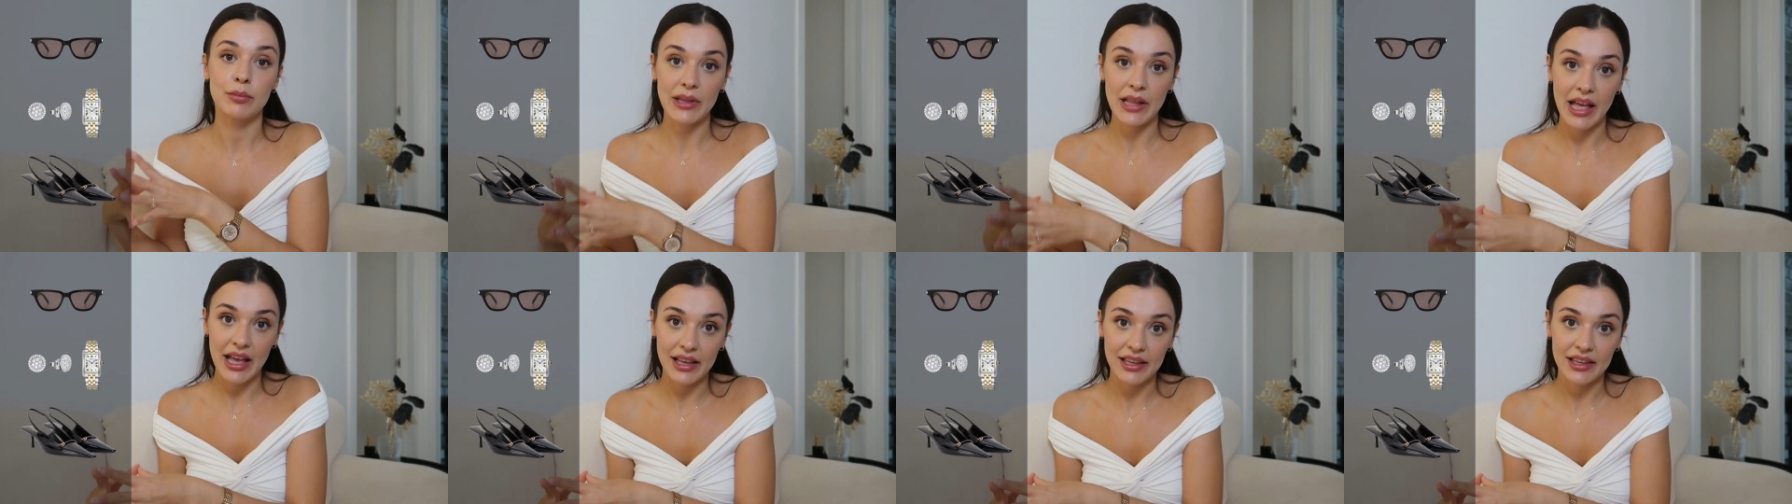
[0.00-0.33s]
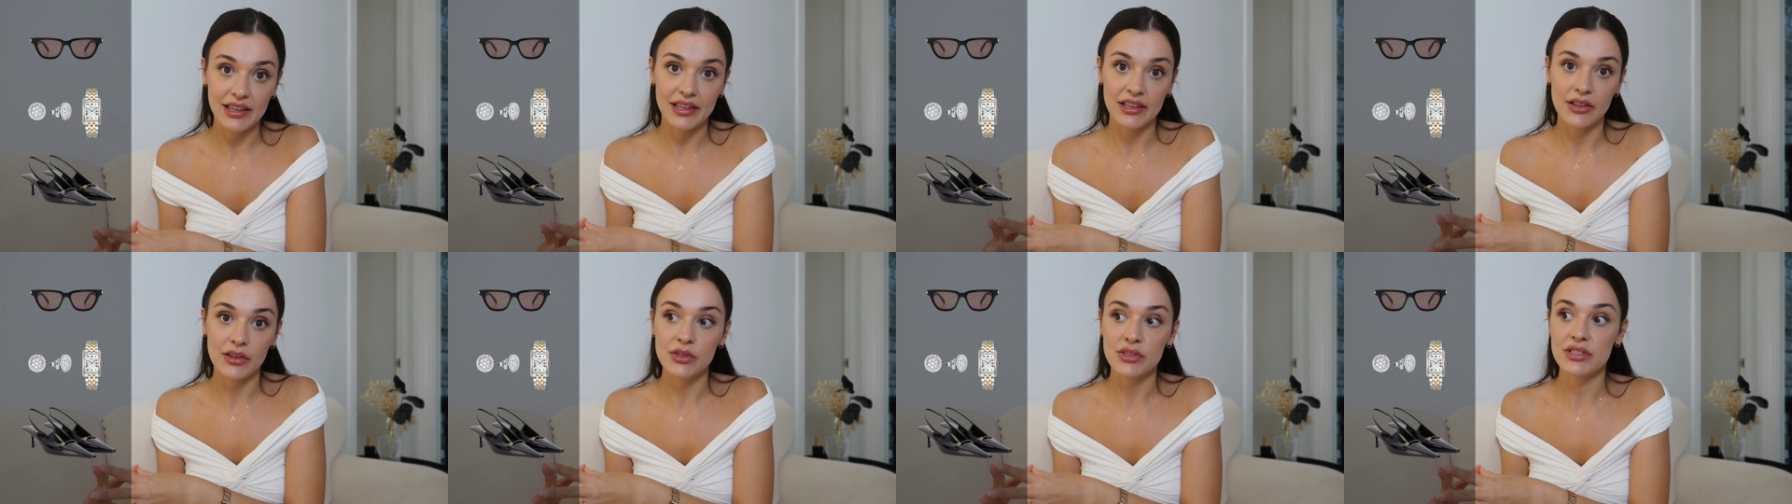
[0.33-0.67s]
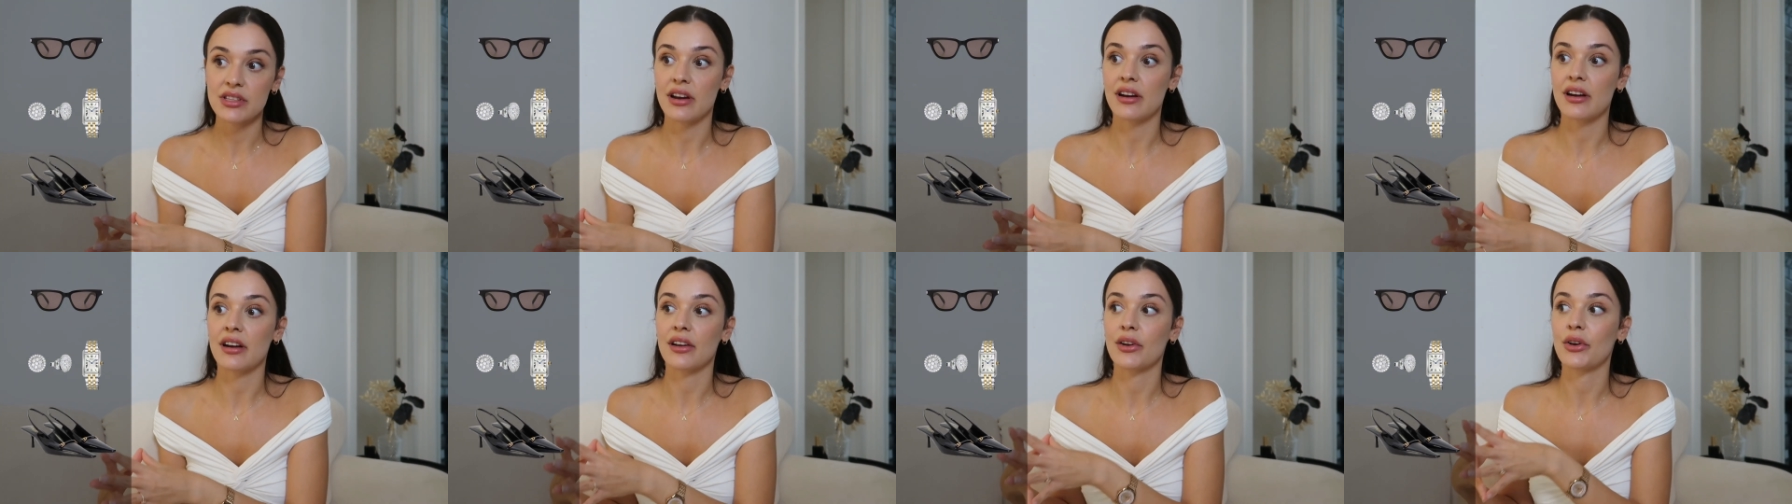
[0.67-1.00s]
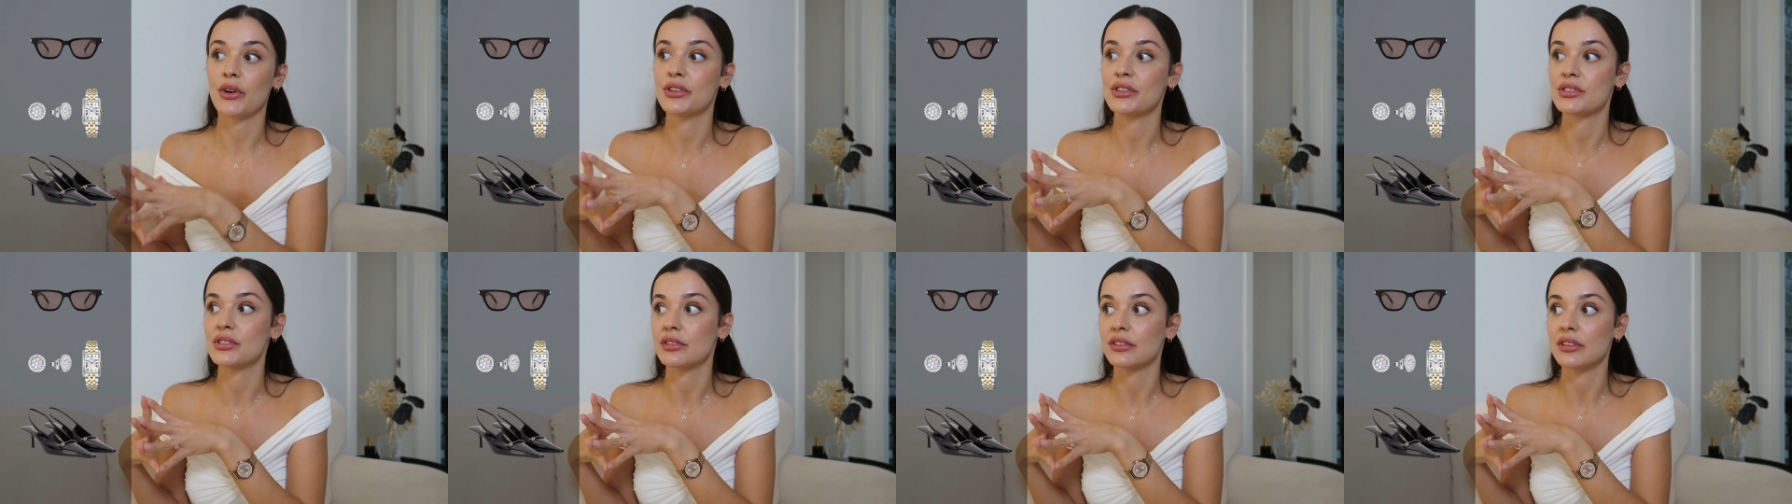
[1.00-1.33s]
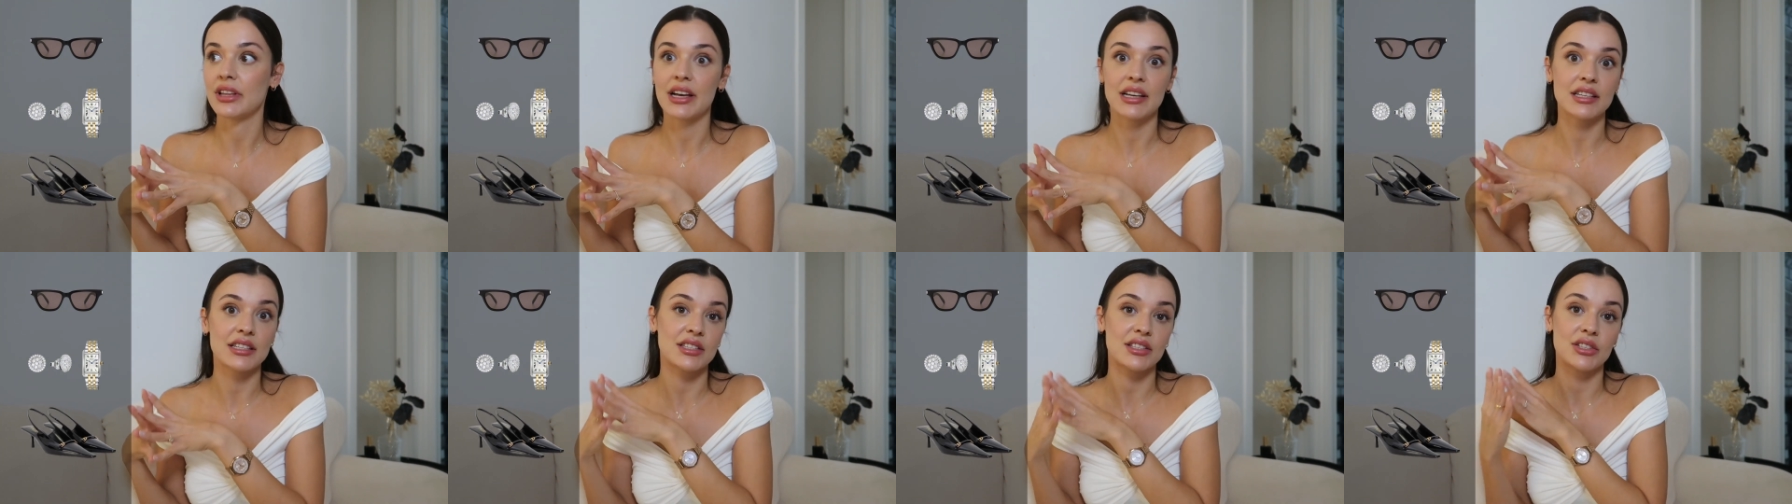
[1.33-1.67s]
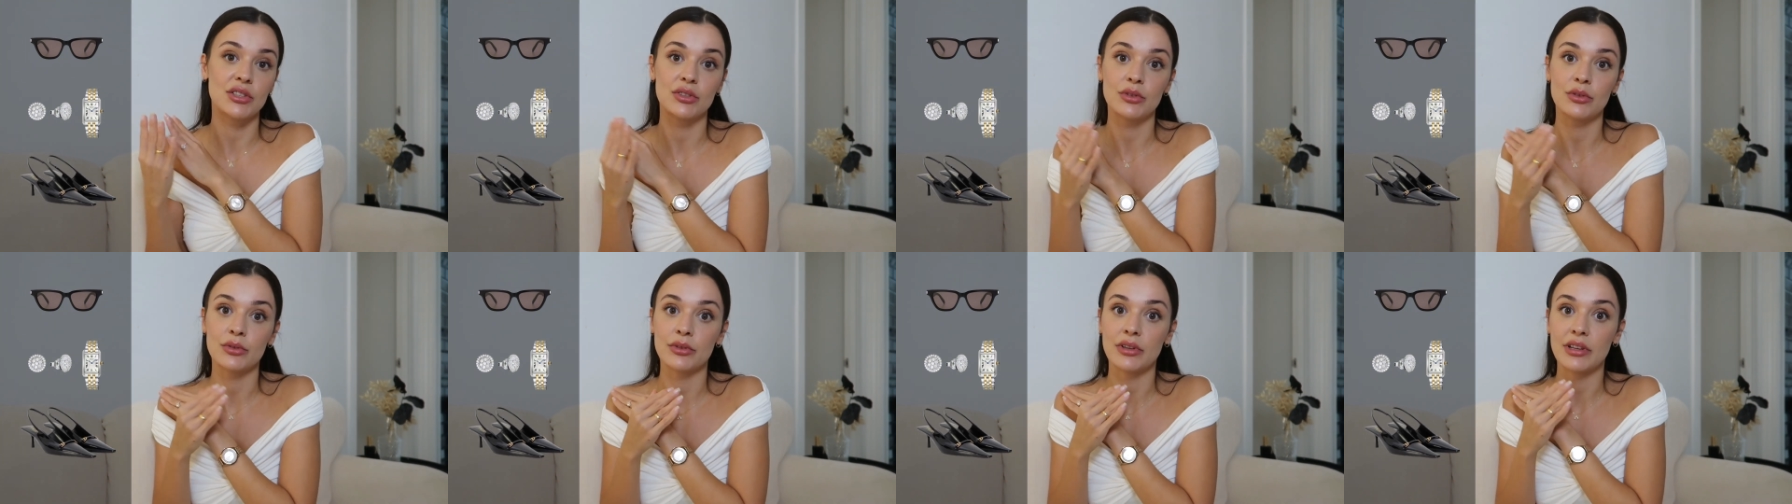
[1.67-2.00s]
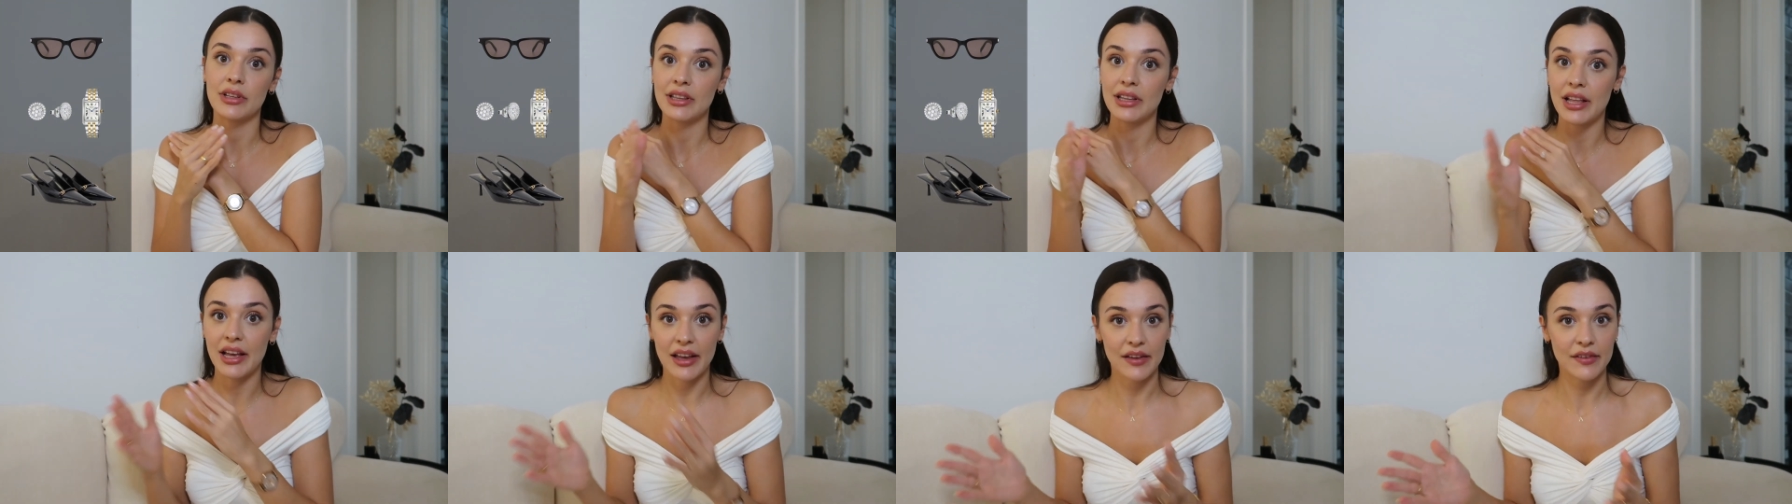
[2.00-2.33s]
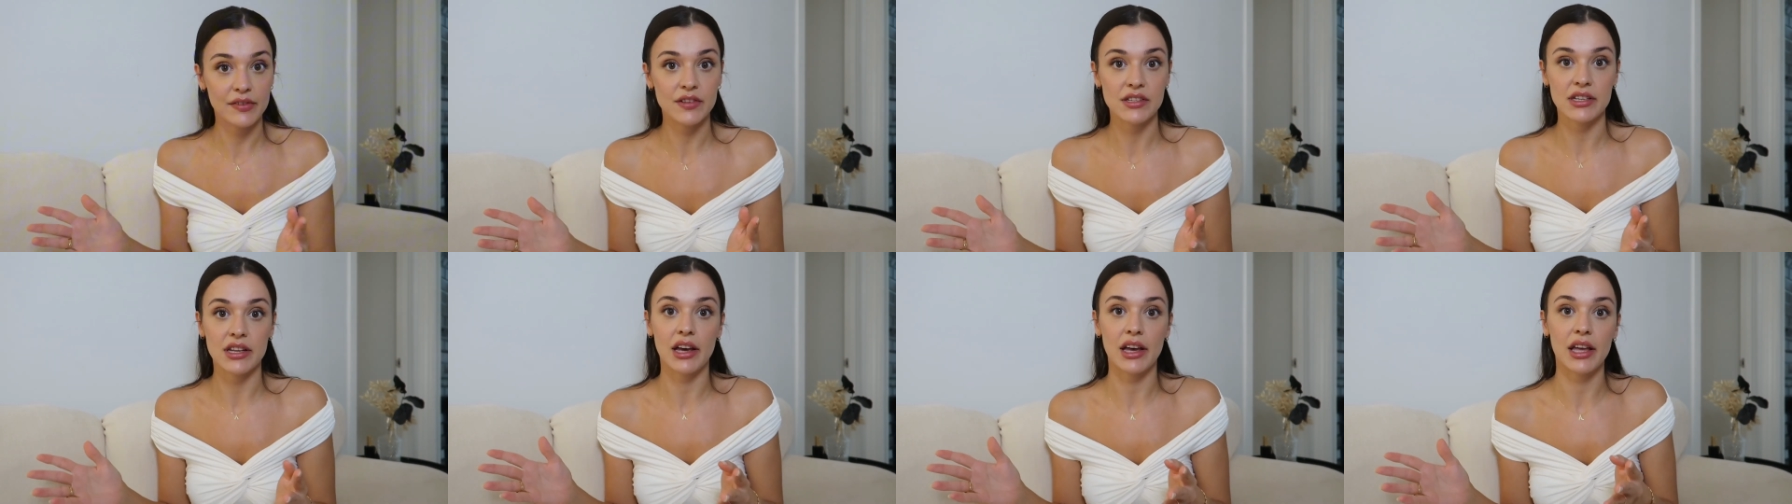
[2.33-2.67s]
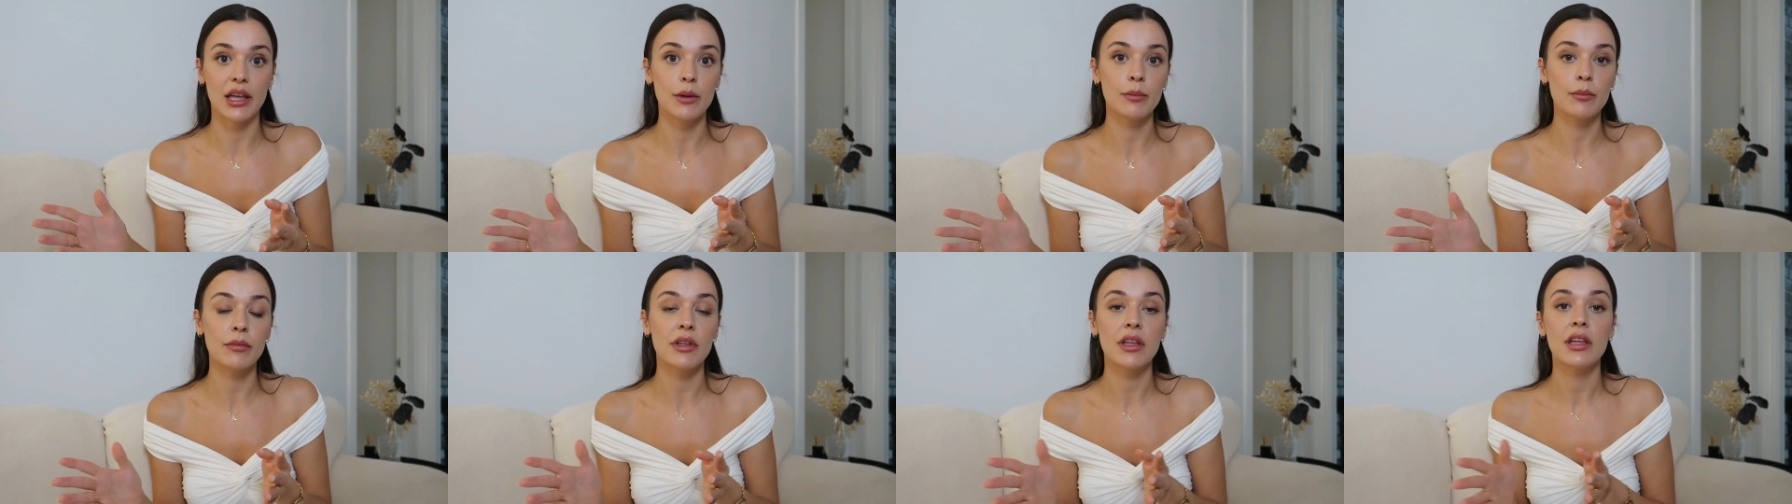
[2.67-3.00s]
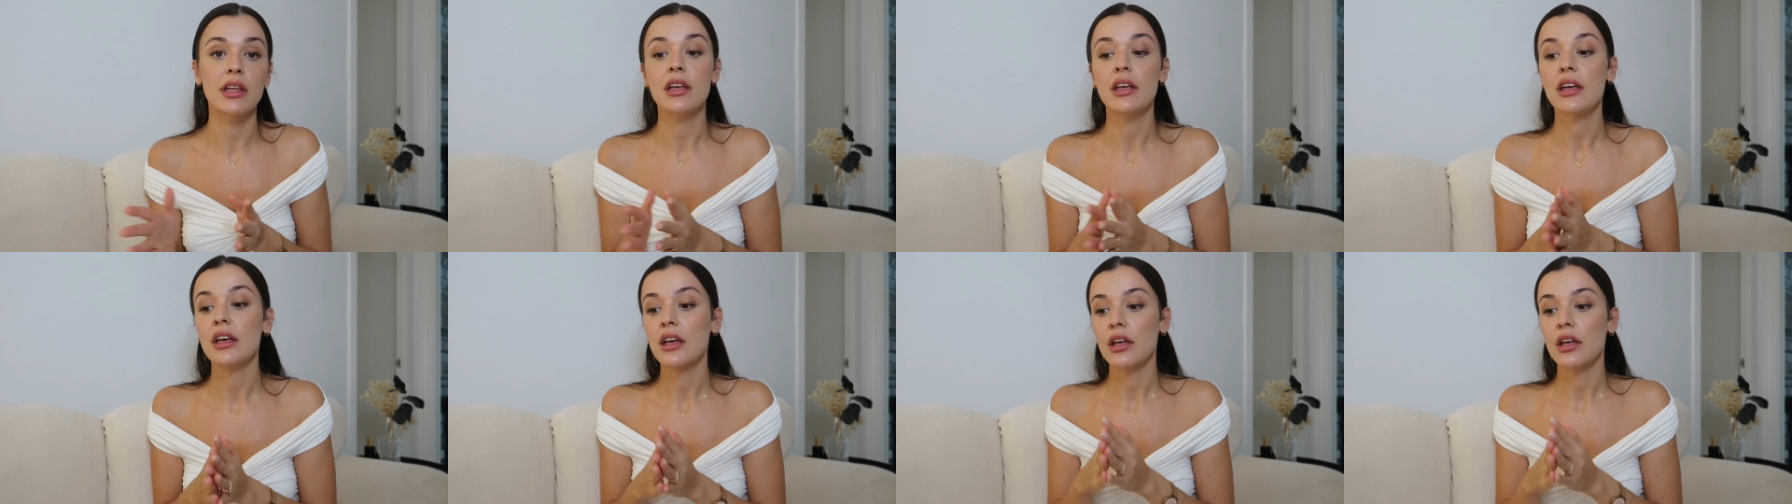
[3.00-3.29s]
black heels that are going to last you a lifetime.